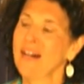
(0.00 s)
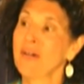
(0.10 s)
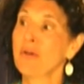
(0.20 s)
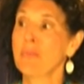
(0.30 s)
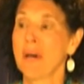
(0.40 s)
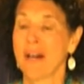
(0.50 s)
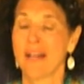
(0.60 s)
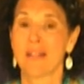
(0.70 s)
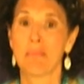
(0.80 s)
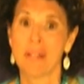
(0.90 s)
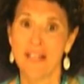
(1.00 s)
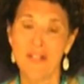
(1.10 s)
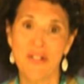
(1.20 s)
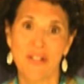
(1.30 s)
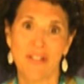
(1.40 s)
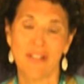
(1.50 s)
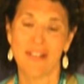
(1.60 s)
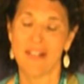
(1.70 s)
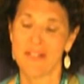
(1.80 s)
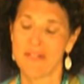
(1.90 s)
whom I had the pleasure
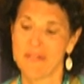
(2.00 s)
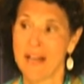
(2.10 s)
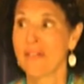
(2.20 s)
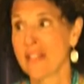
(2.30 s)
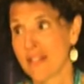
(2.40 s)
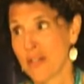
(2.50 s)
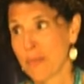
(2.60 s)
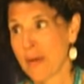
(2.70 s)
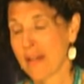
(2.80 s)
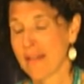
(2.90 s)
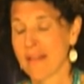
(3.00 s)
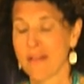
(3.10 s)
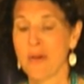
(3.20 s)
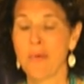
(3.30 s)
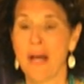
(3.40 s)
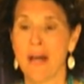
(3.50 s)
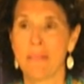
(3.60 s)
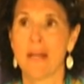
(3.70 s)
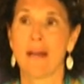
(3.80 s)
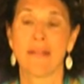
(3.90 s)
of having dinner with, who
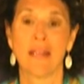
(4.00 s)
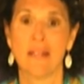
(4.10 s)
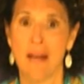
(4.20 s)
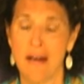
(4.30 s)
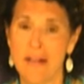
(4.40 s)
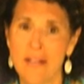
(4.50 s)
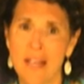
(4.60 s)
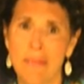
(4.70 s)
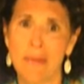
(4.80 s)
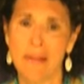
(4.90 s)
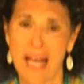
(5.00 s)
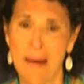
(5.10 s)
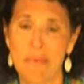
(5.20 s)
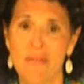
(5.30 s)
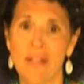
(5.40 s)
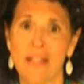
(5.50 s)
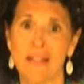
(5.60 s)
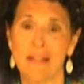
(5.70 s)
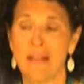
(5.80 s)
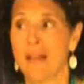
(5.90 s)
had the entire table
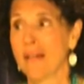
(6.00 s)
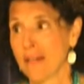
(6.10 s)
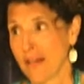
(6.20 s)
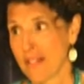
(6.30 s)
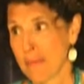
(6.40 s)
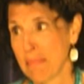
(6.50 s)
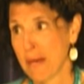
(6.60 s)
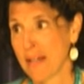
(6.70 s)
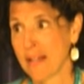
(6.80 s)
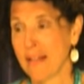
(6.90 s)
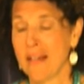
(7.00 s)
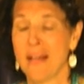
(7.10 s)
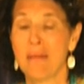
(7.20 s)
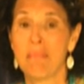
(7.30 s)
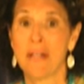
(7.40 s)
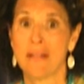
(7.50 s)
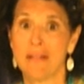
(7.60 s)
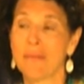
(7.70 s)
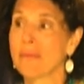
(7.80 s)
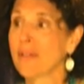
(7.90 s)
captivated, not to be punny, but
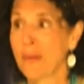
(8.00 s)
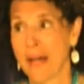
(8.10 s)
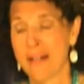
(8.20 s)
you had